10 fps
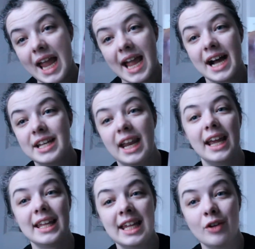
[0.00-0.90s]
And
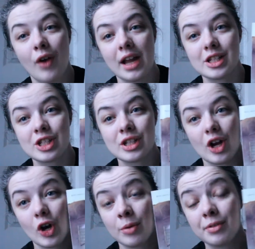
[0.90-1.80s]
he writes
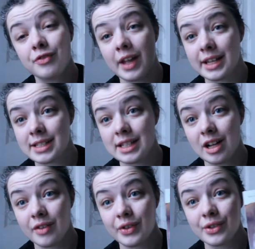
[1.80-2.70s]
urban fantasy
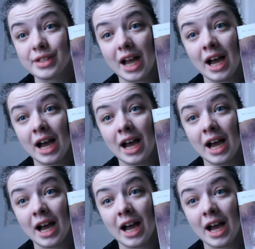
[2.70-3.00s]
novels.